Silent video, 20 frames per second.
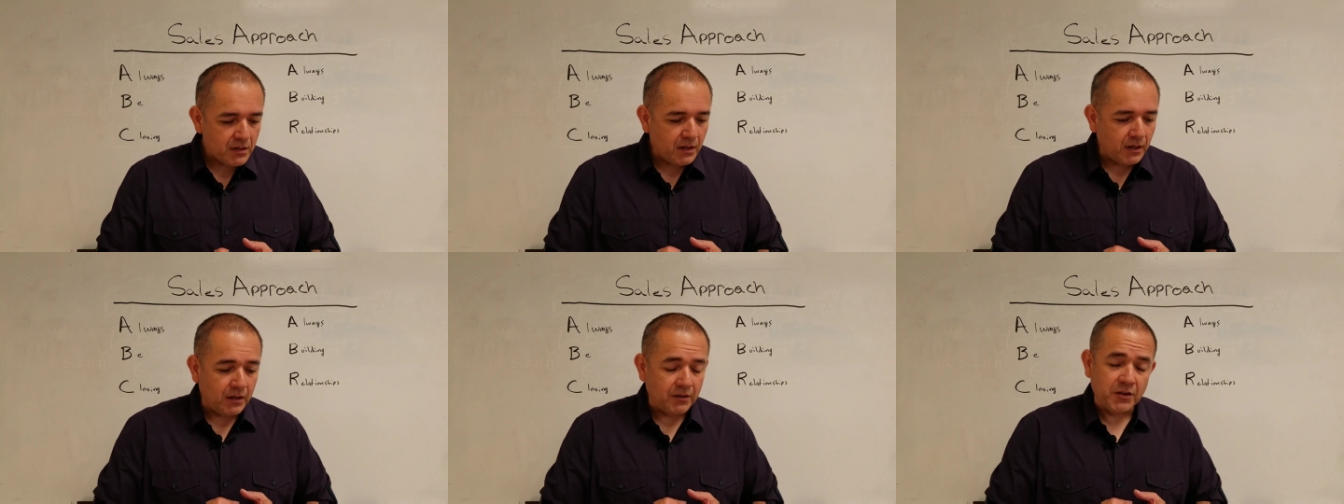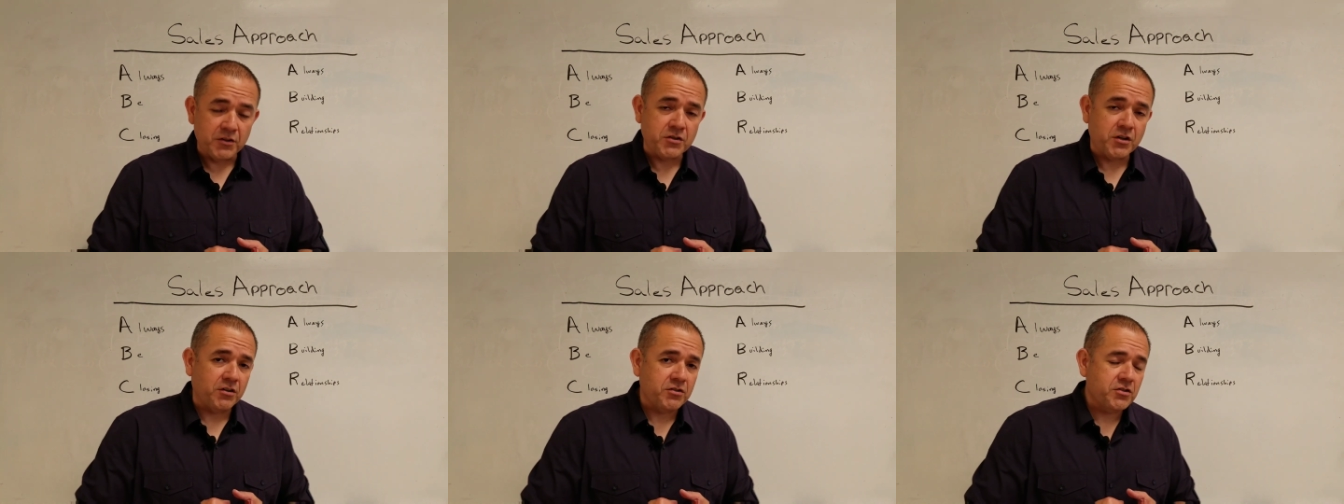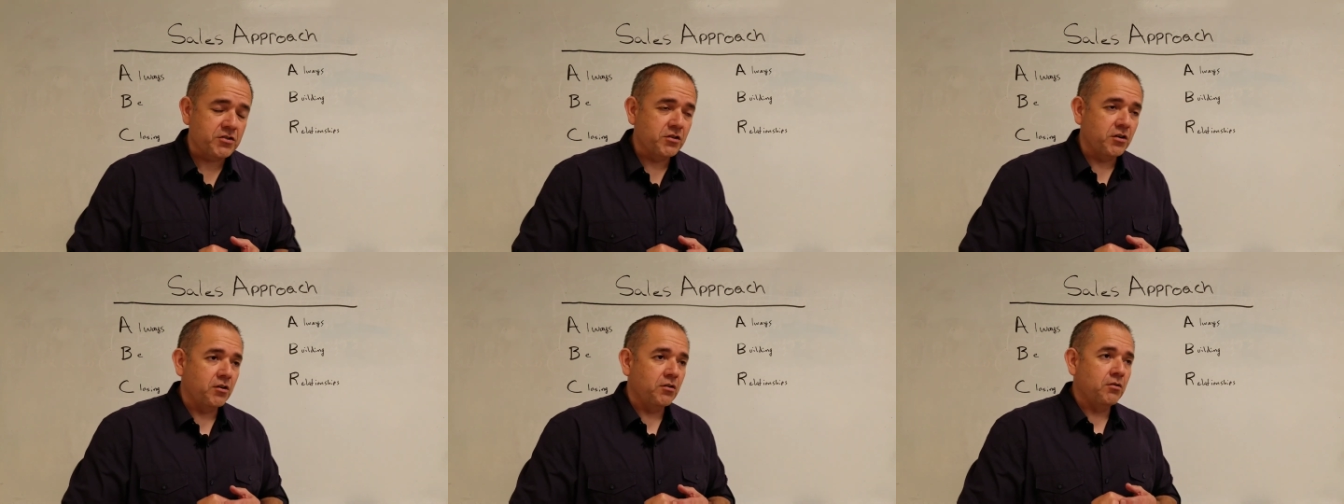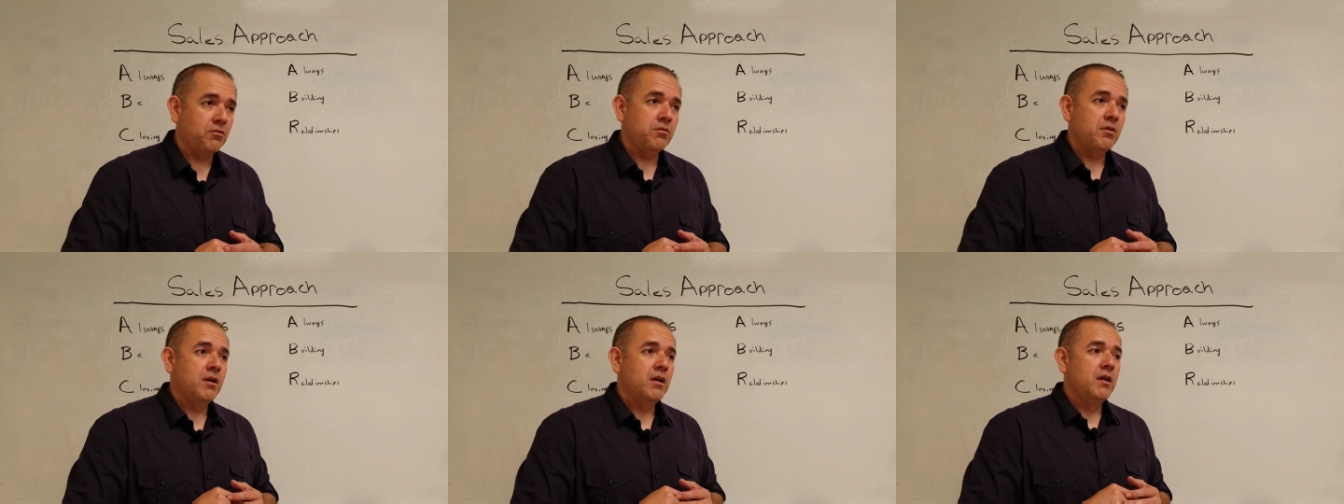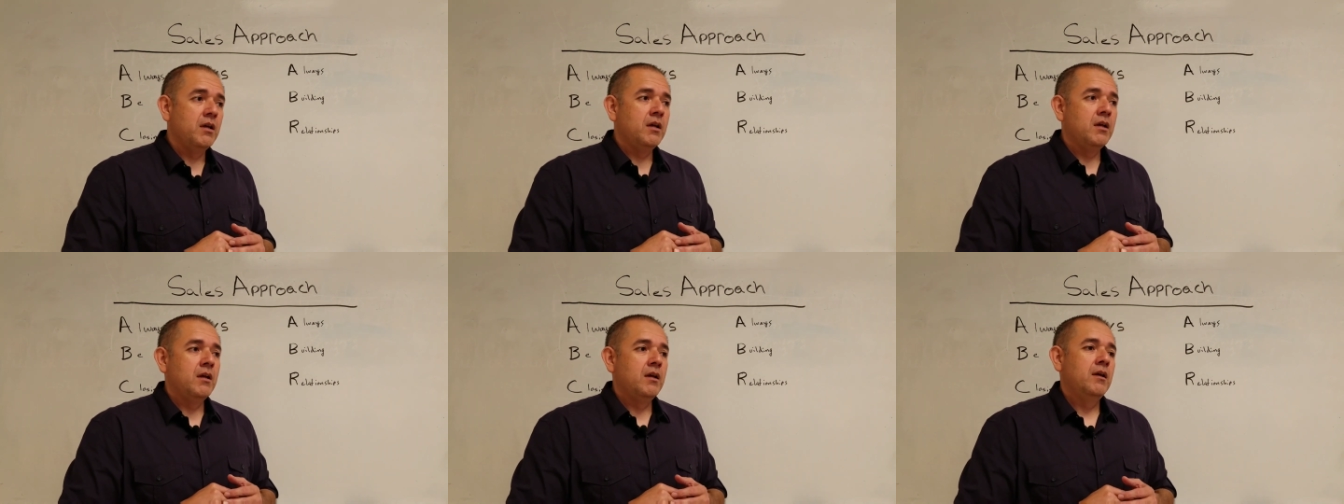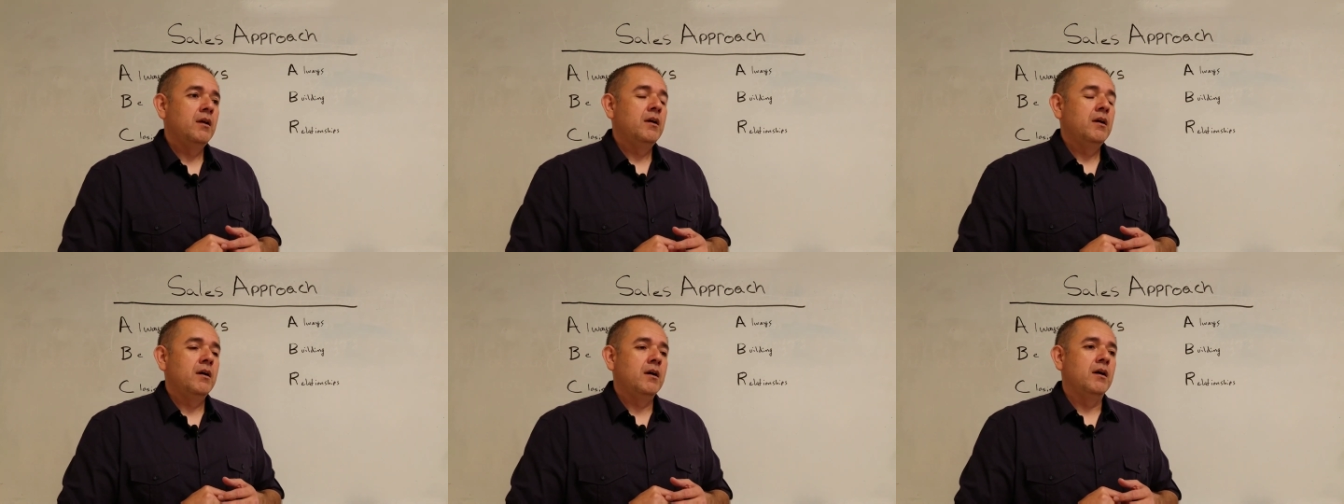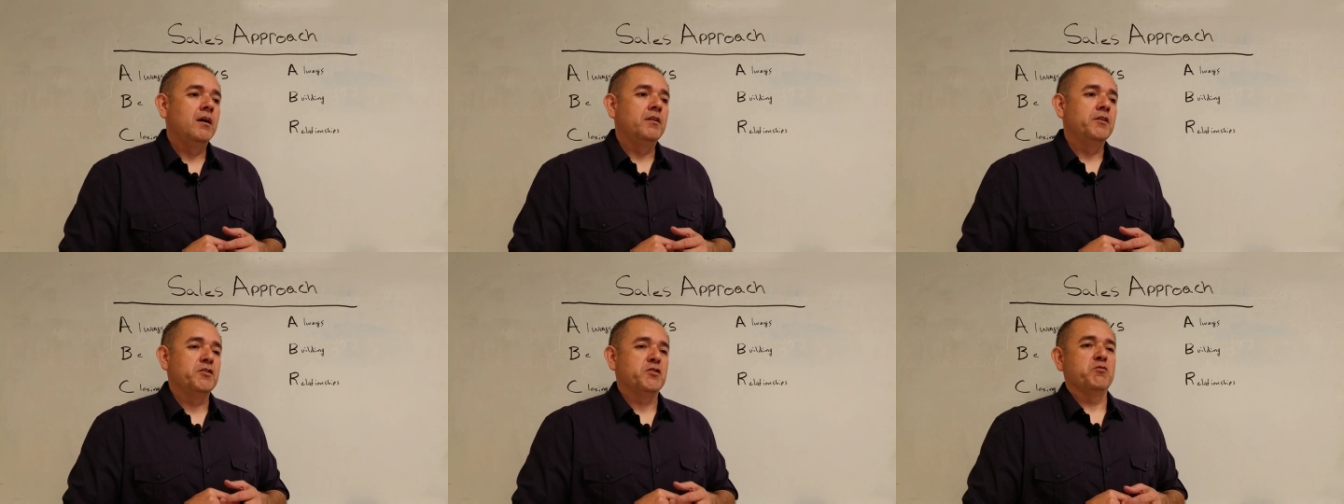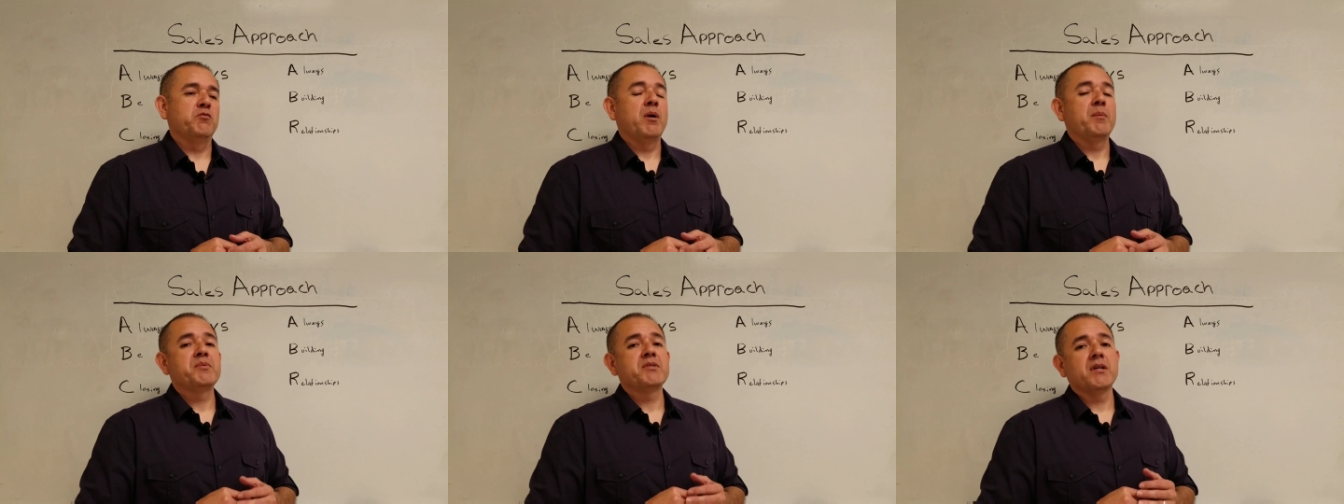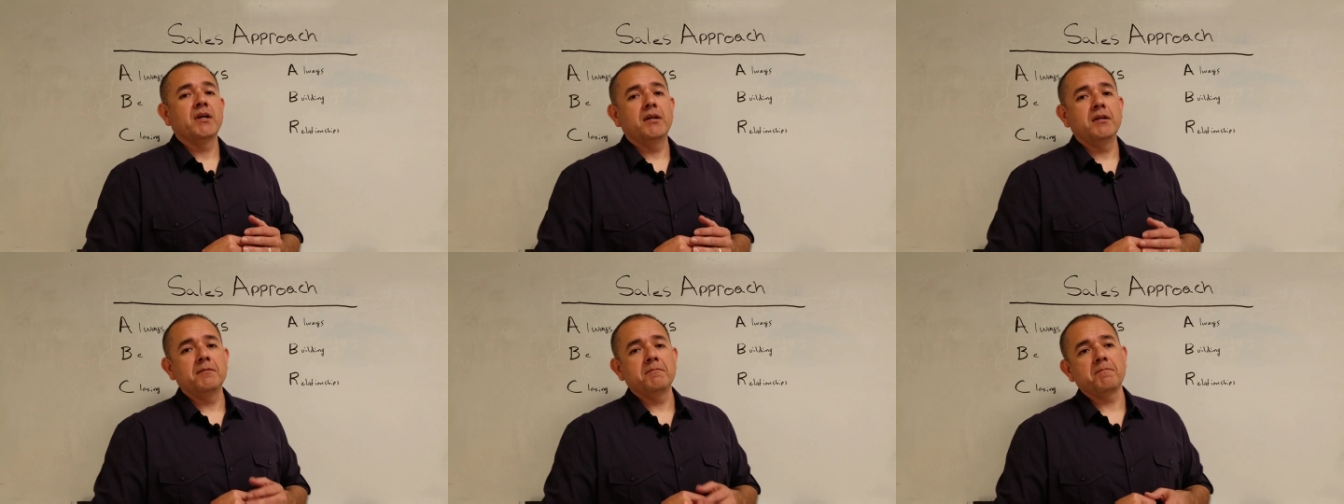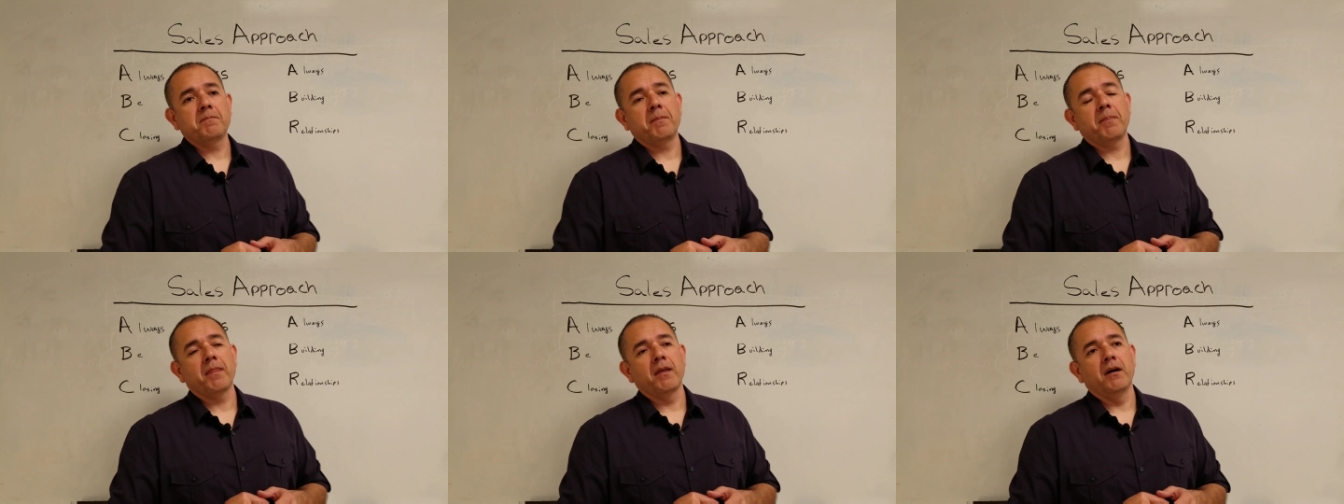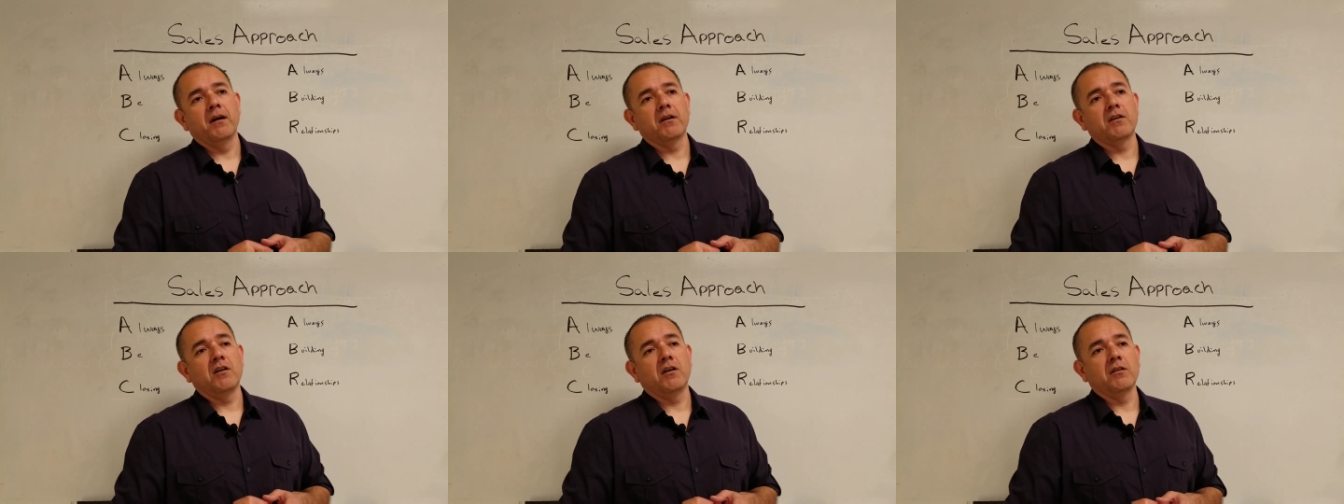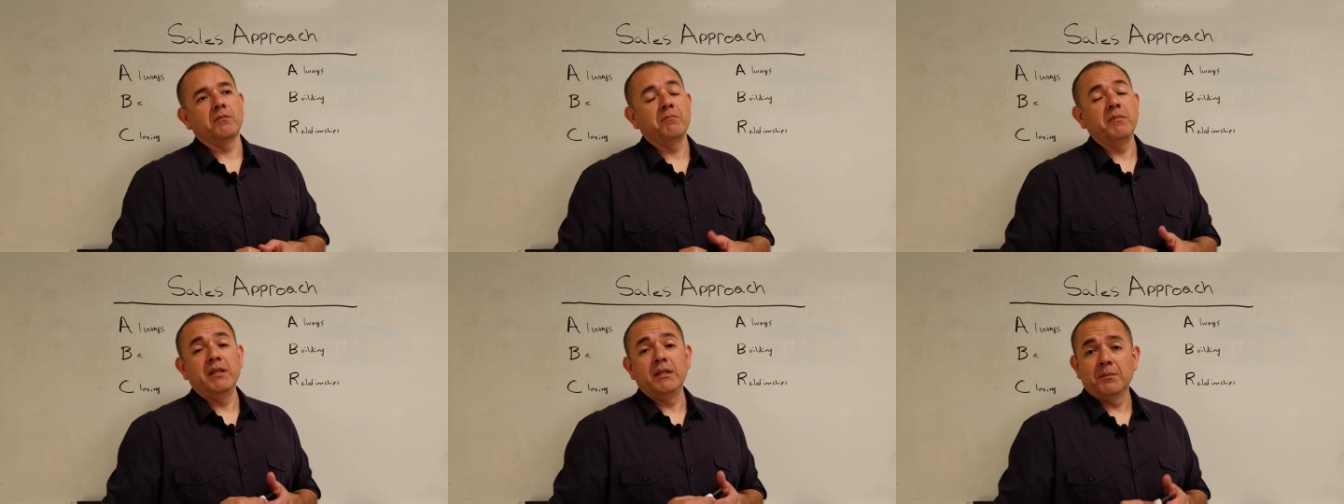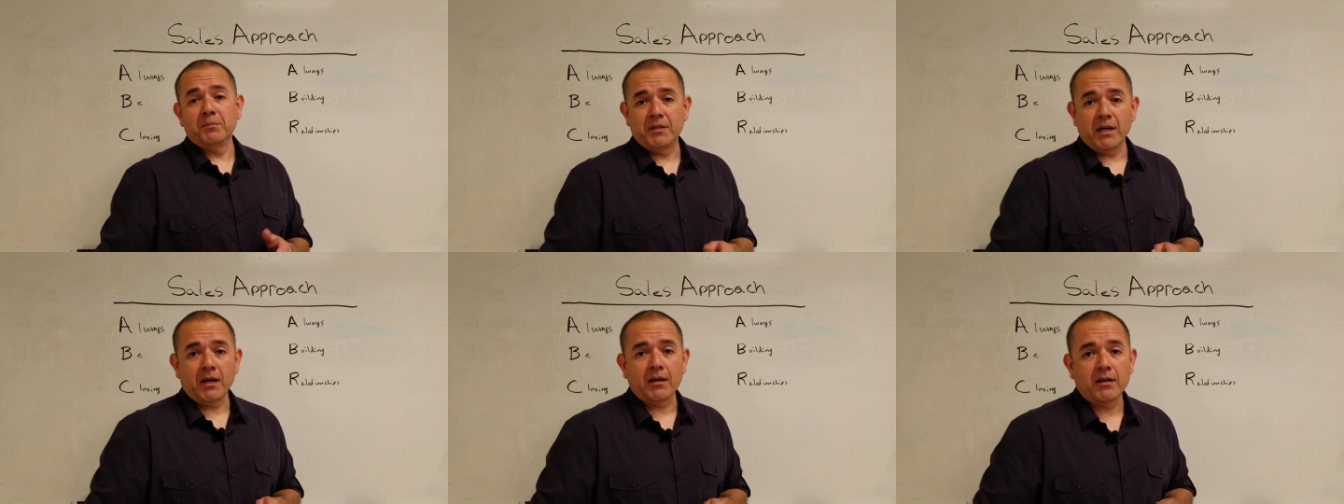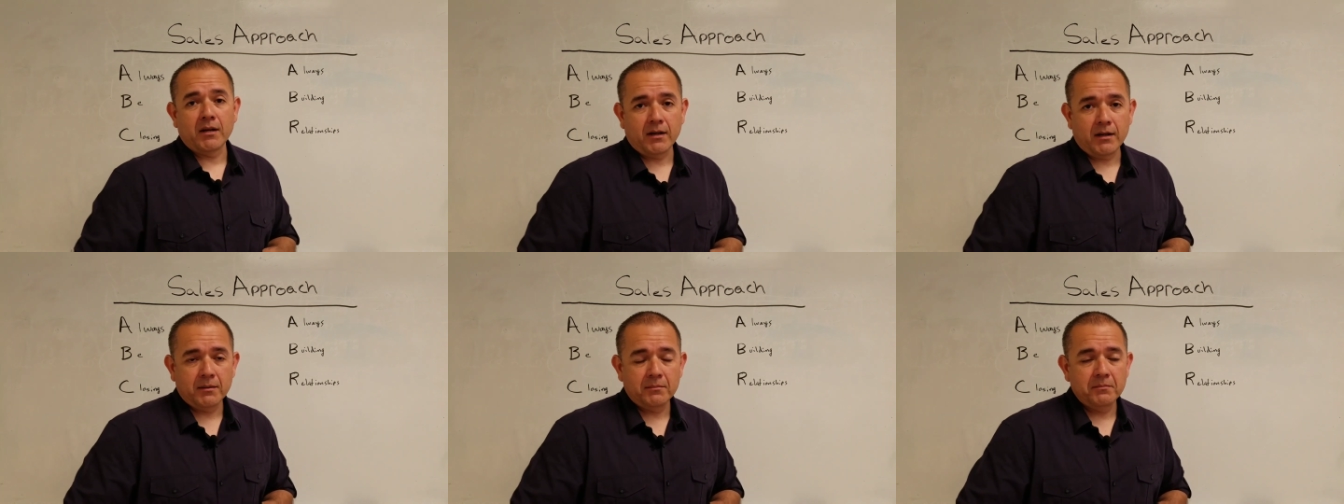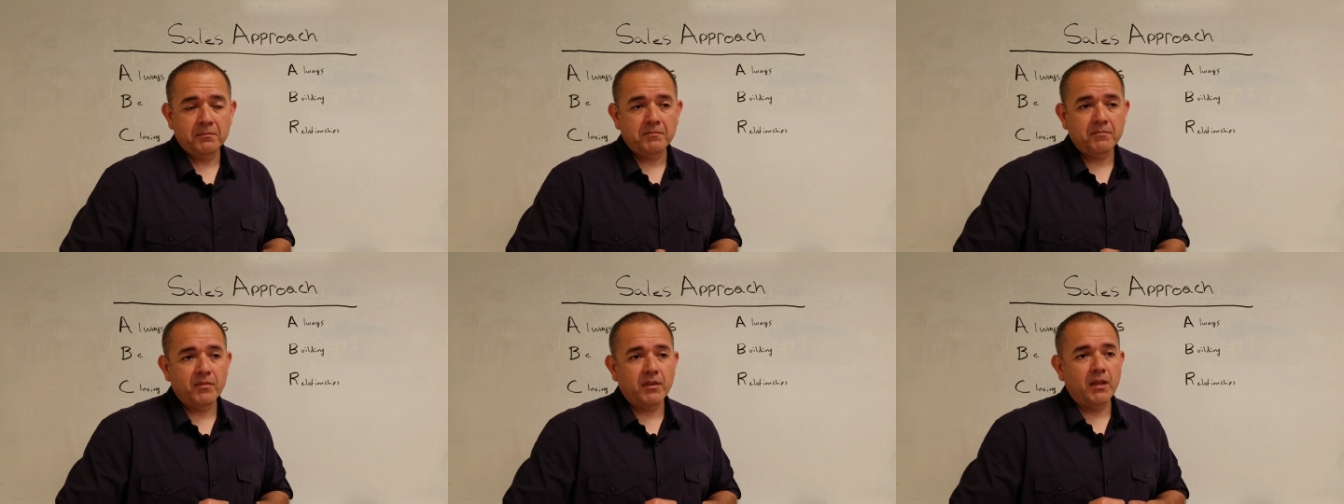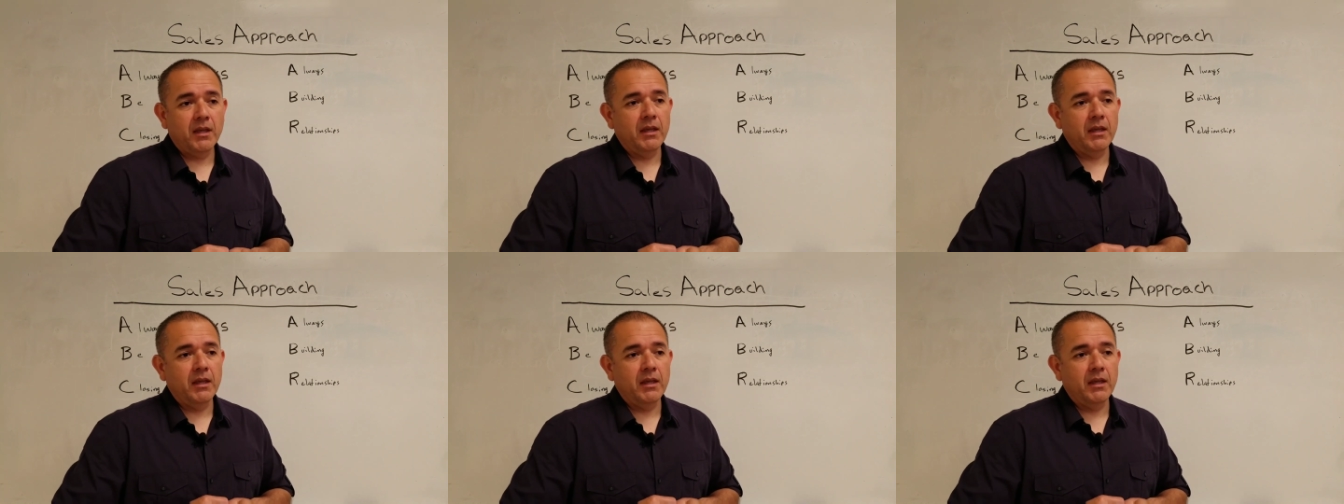There's also, there's a website called meetup.com,